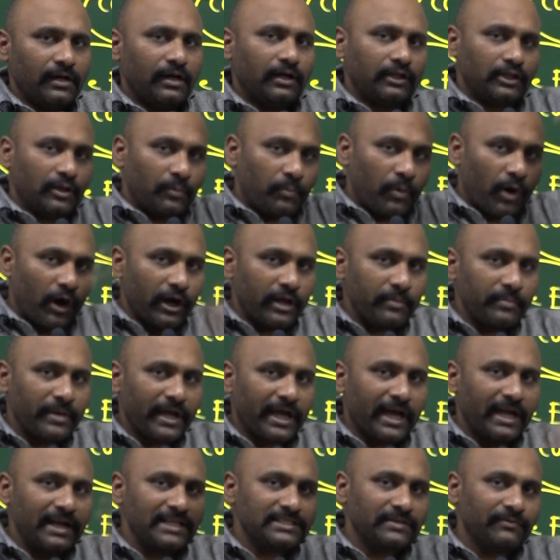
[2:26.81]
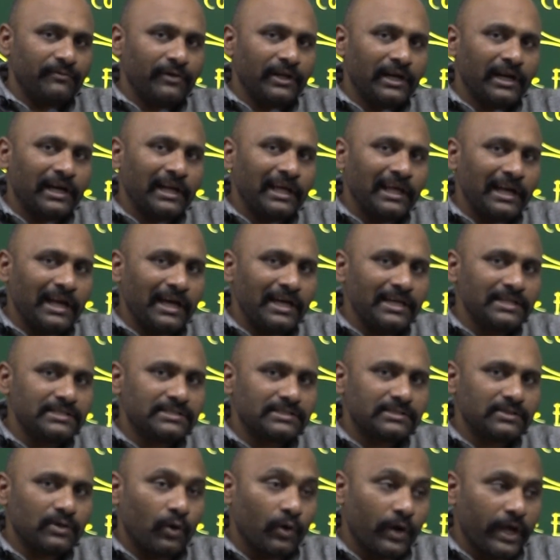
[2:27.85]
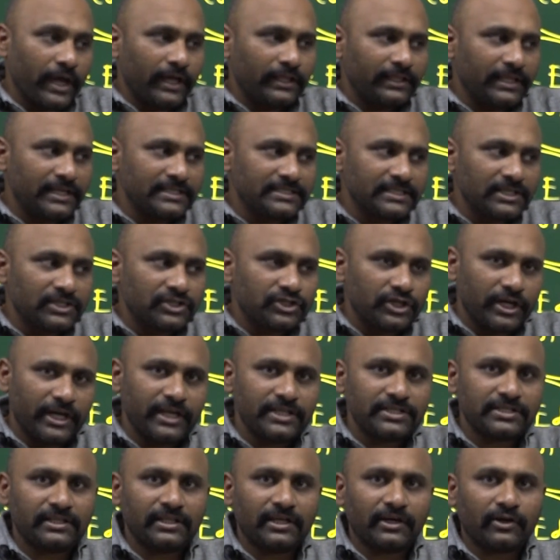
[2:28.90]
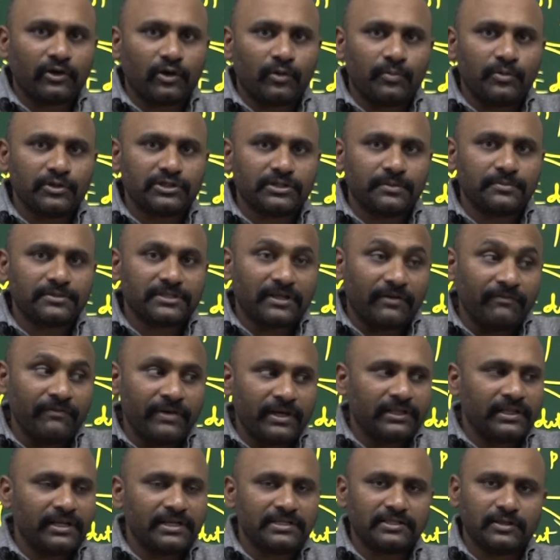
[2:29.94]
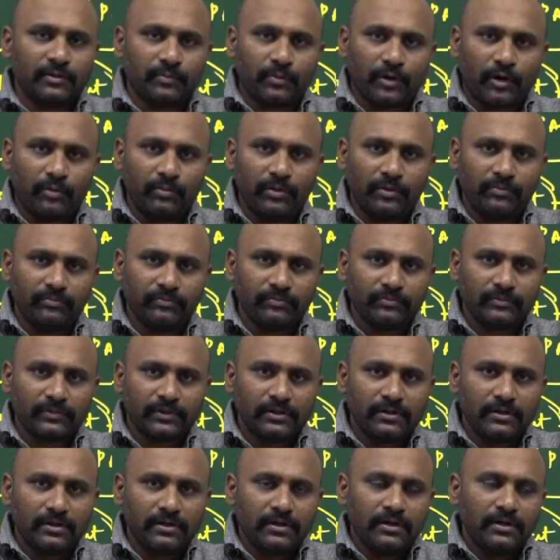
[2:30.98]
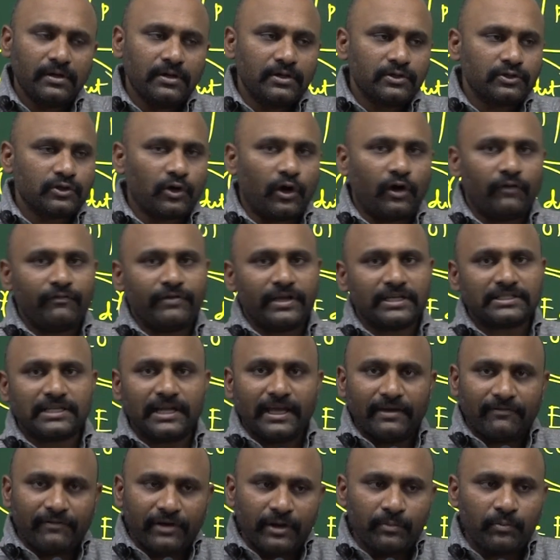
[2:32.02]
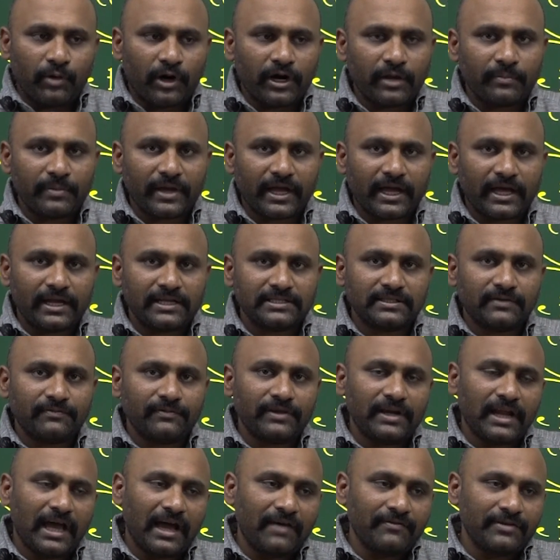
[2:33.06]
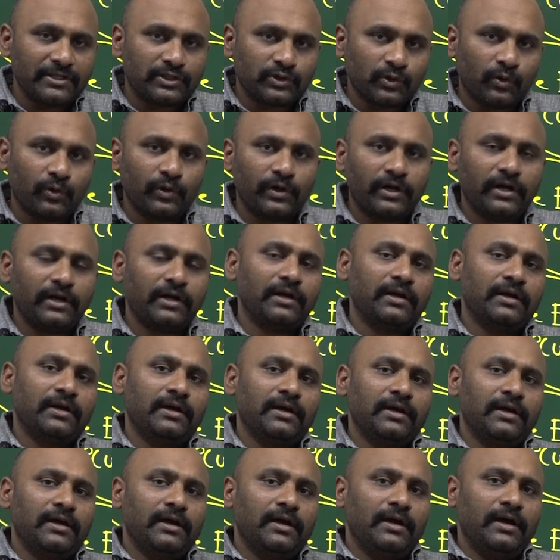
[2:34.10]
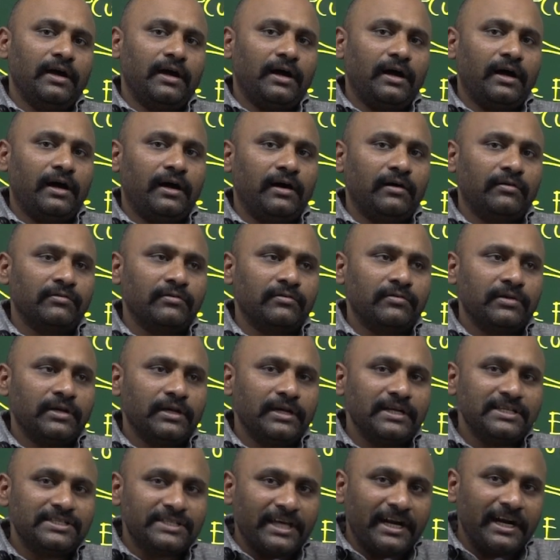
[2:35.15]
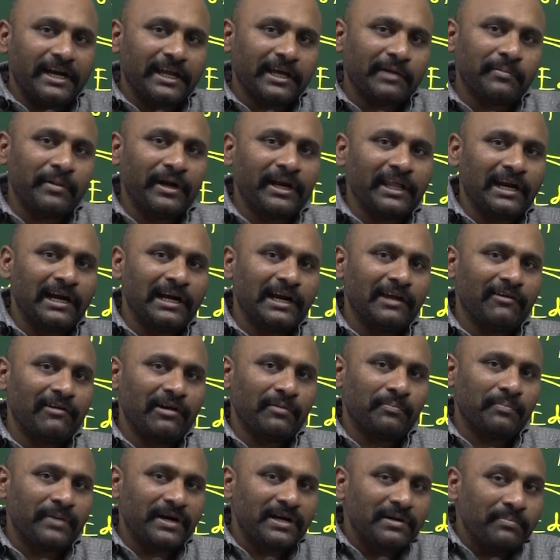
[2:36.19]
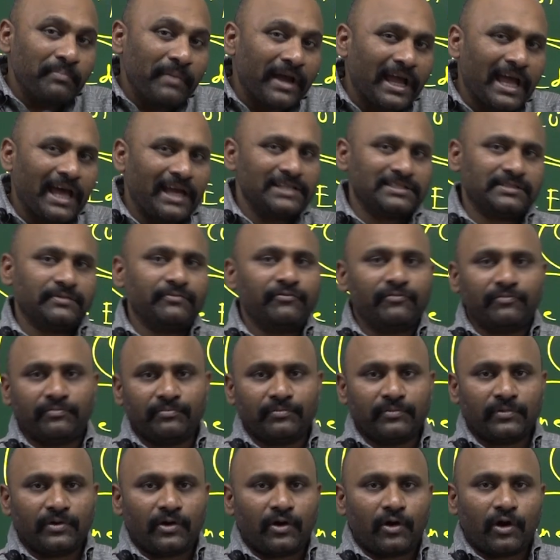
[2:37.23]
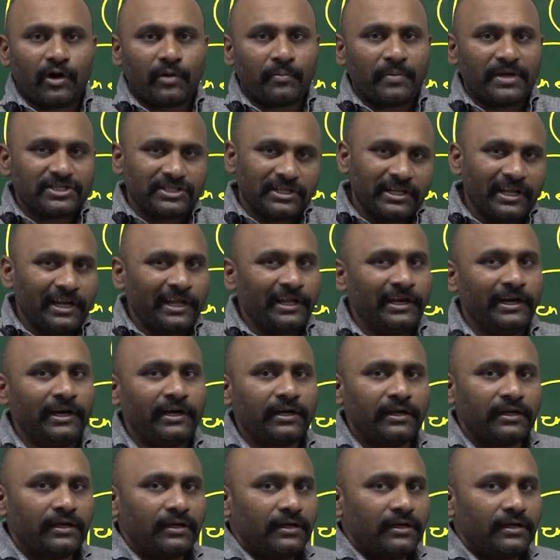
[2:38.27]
The body mechanism will realize, okay, there is a change in the chromosome, somewhere there is a problem. So obviously every body mechanism will have its own genetic material development mechanism or machinery in it.